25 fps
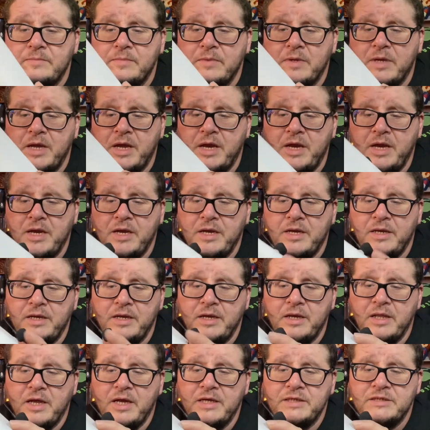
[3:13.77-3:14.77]
and
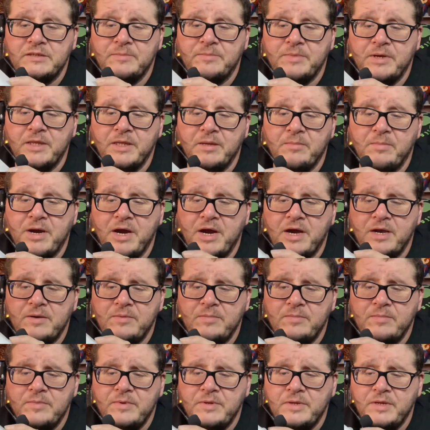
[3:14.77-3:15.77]
it lights up on the
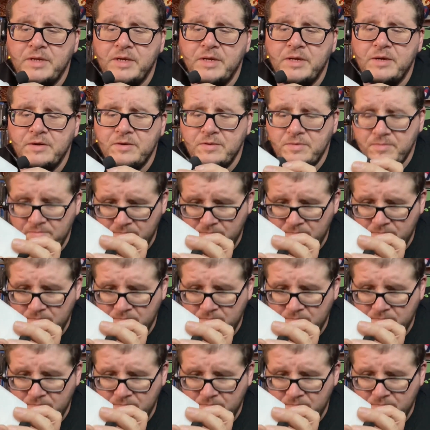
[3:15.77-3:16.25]
bottom here.